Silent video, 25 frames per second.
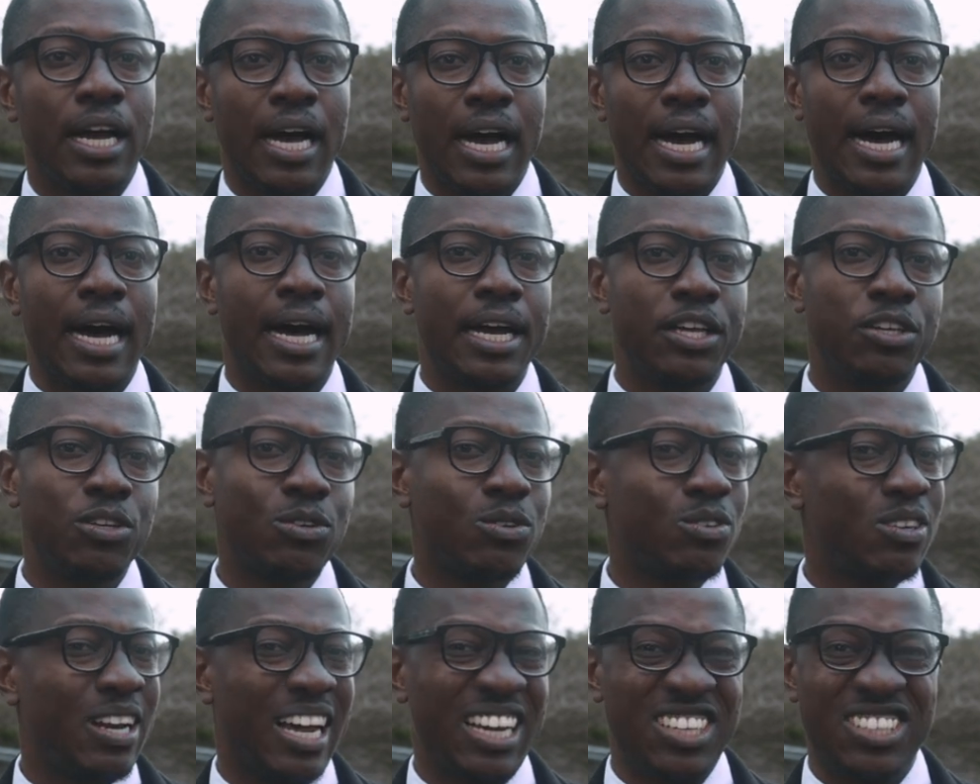uh,
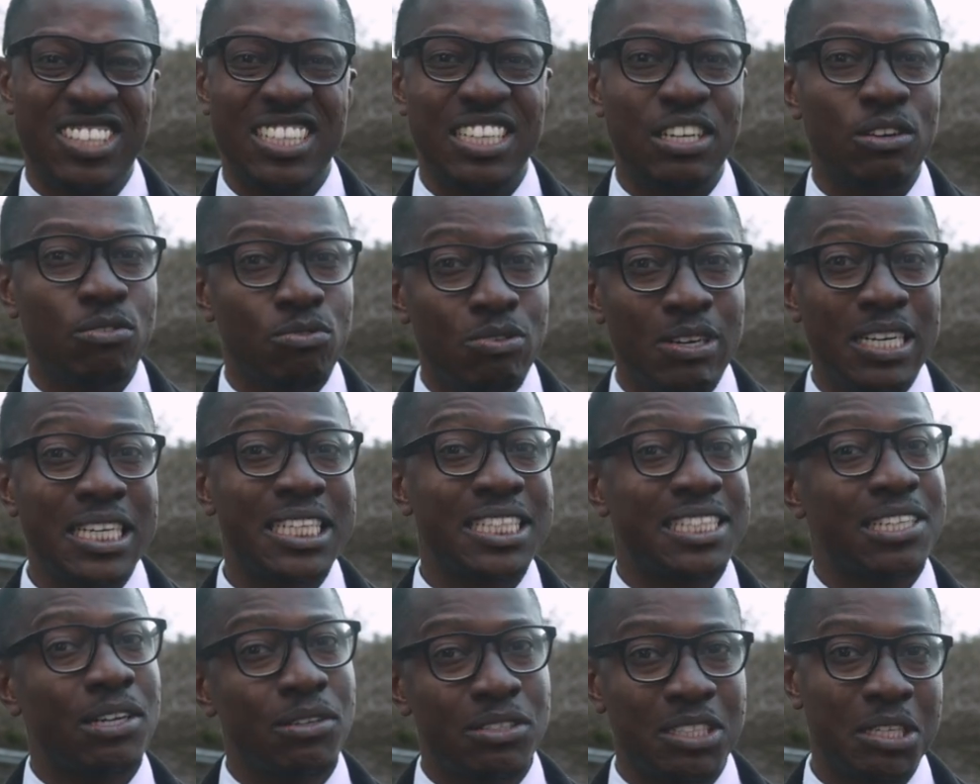you could actually
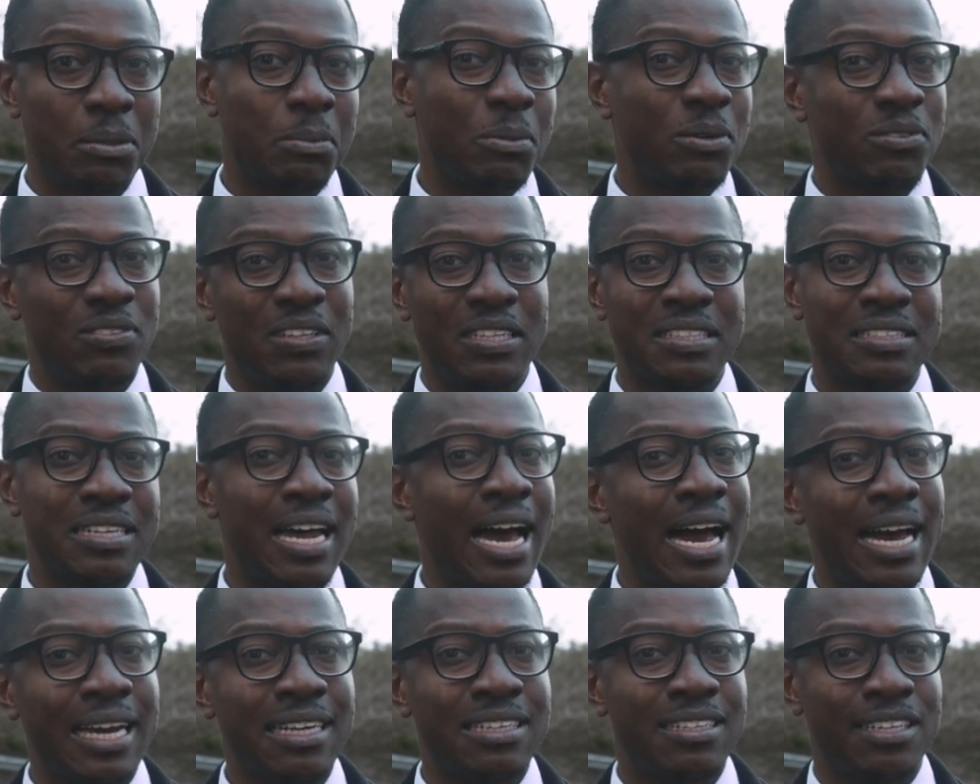resell some of these
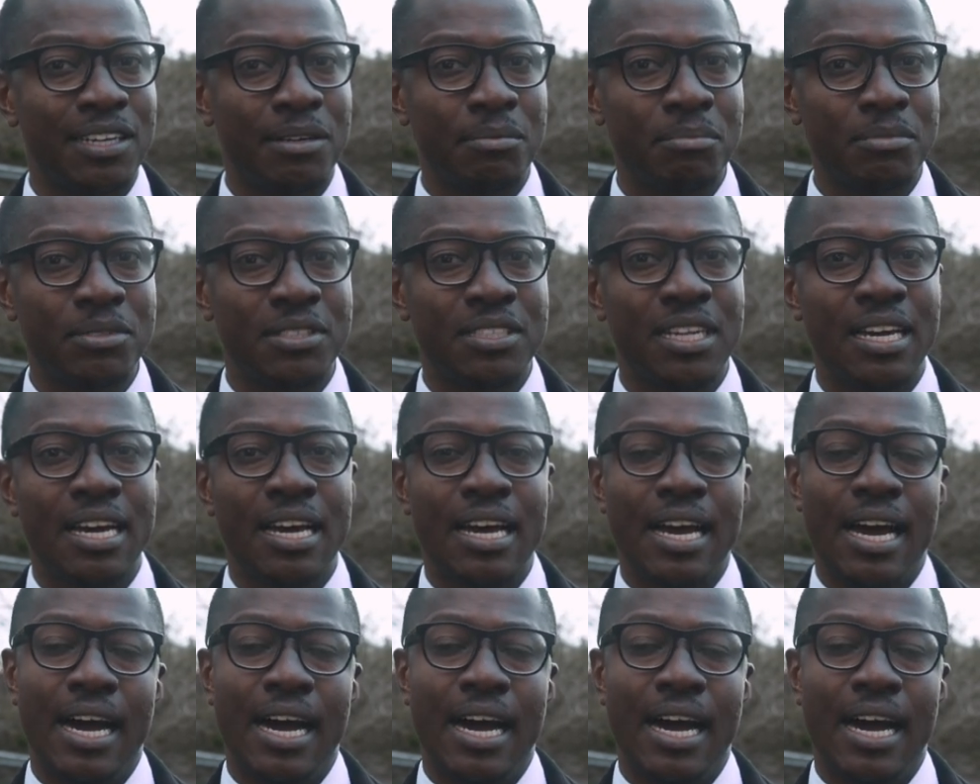items.